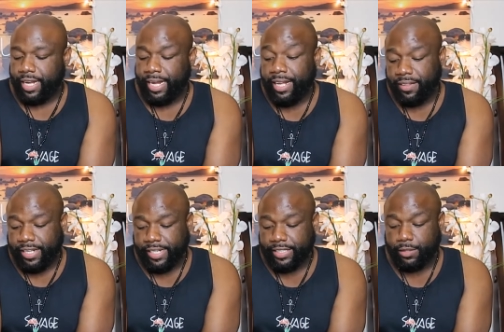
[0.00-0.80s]
in
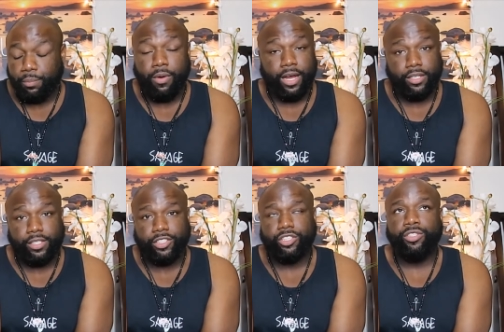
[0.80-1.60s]
this
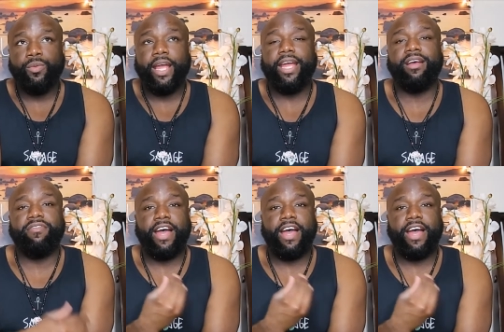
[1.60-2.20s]
product you have